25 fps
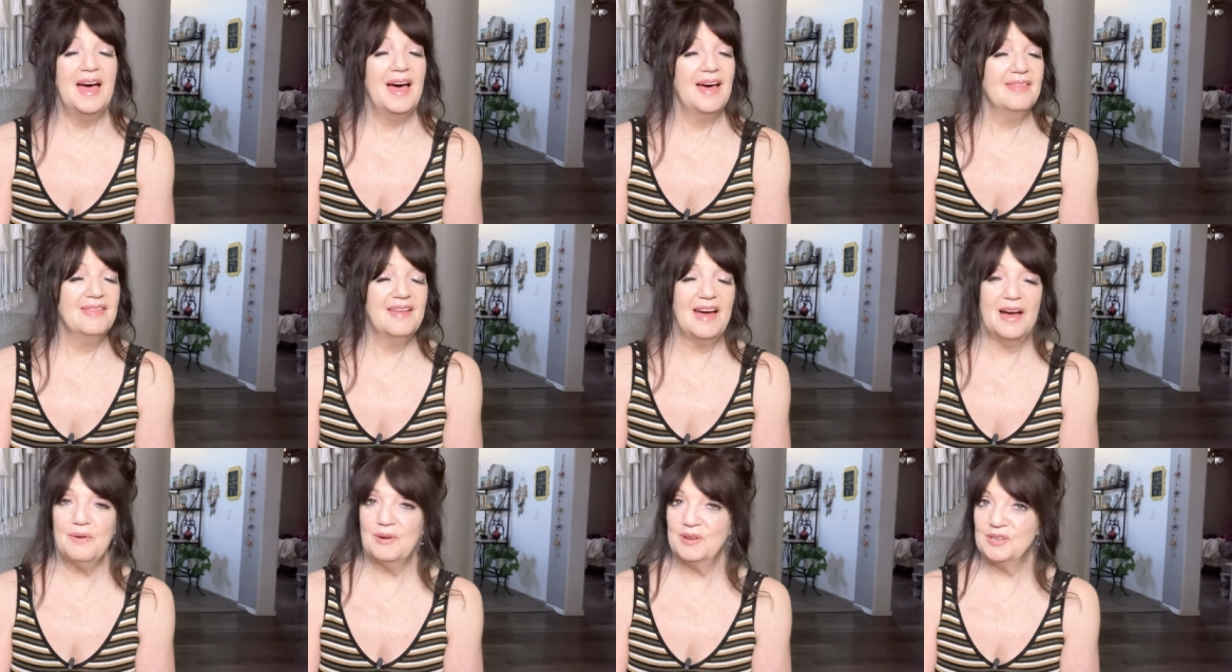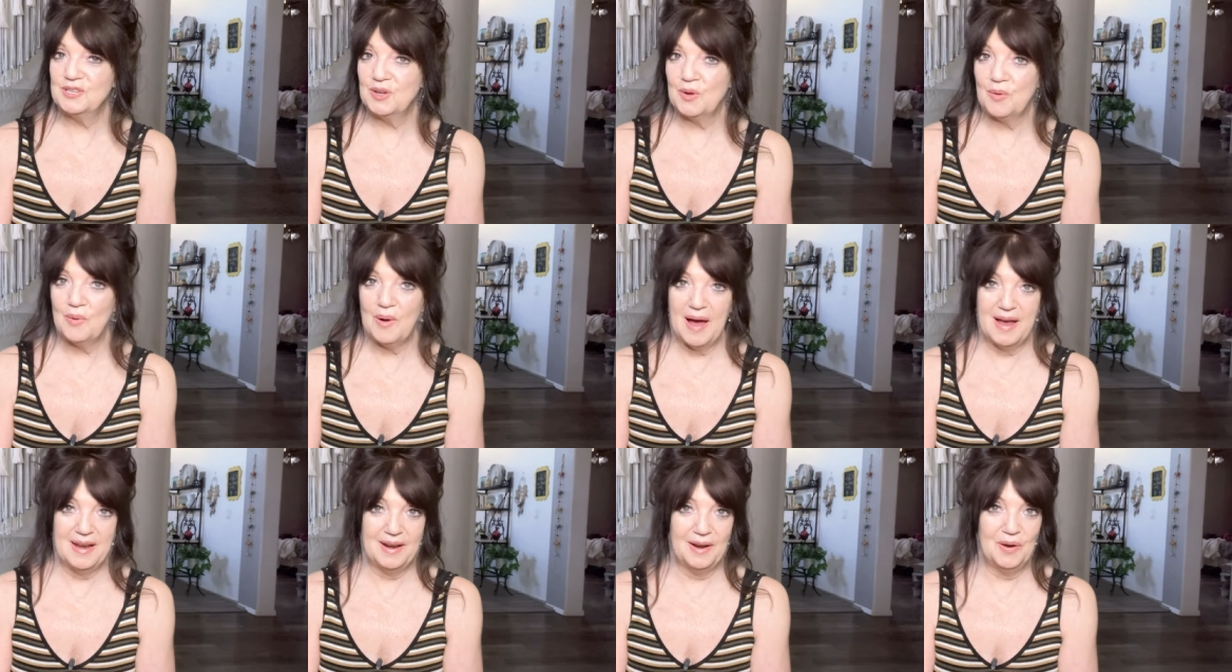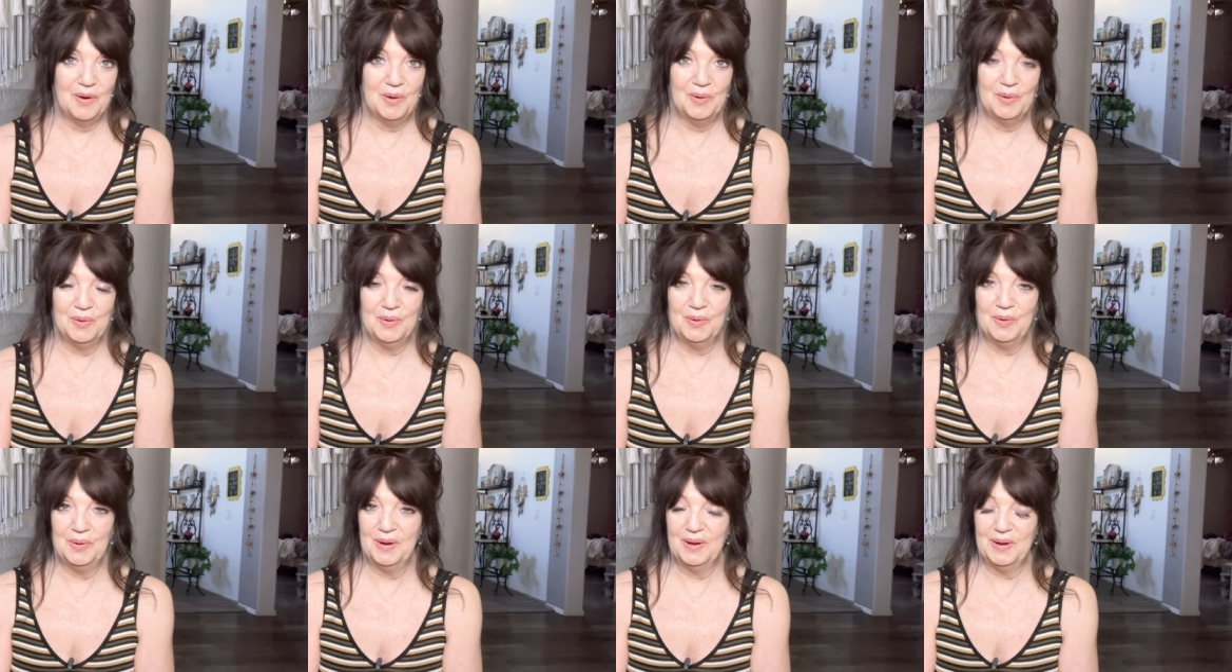and that was quite a
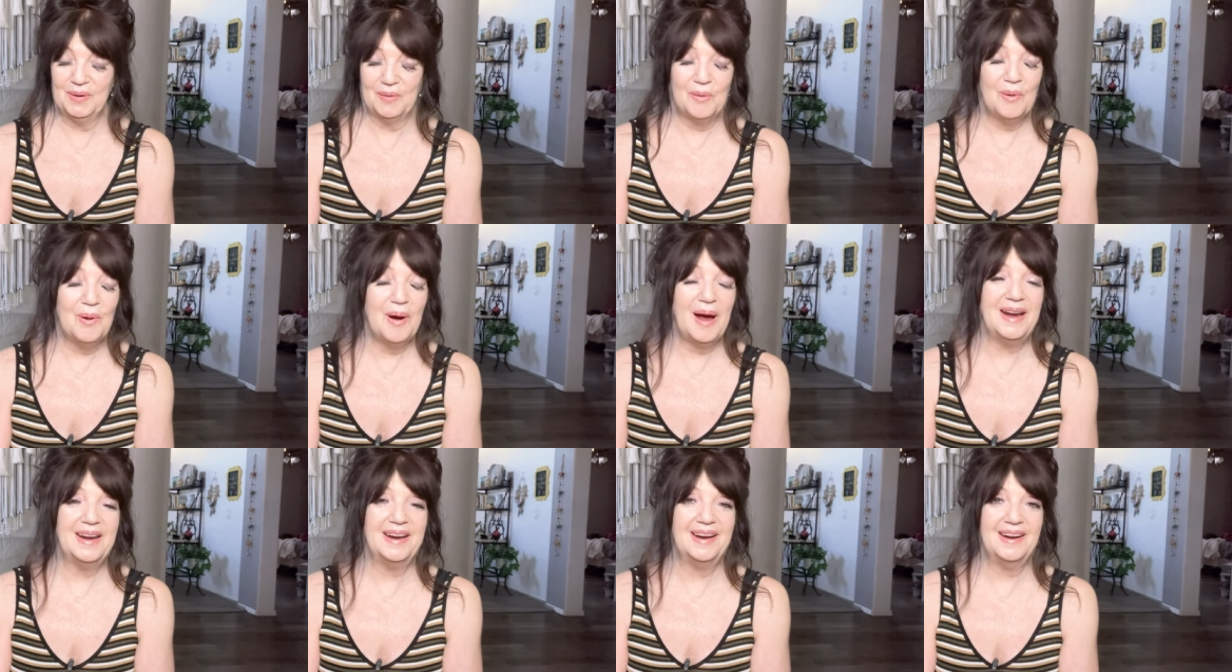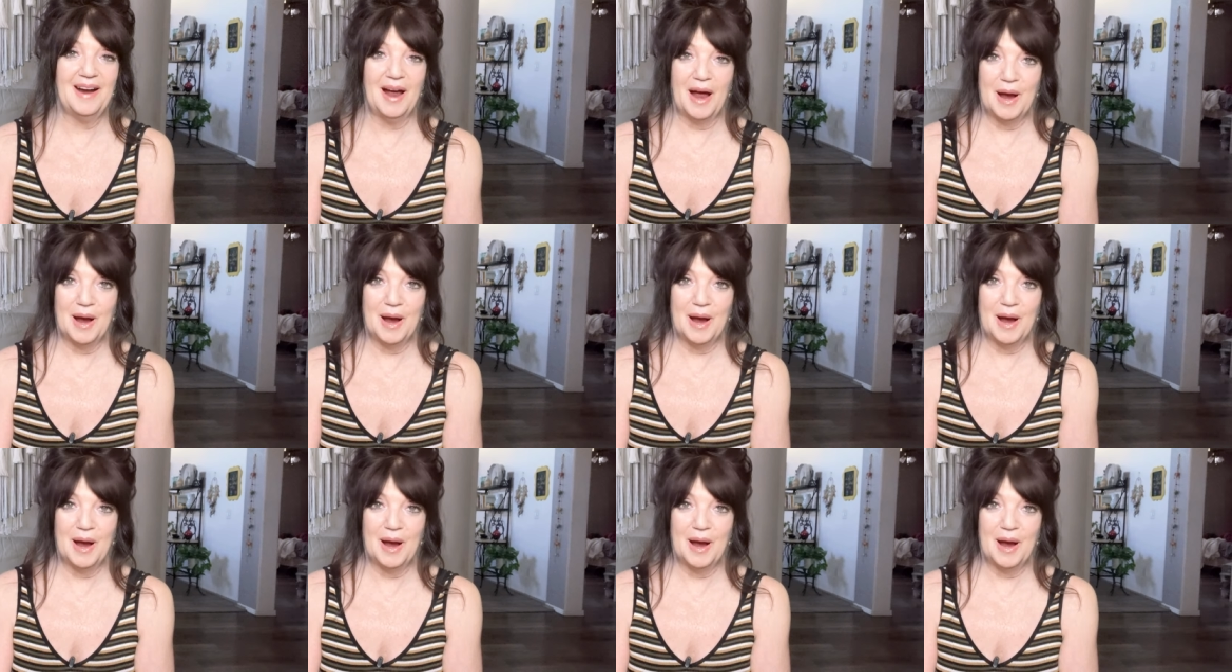whole, quite an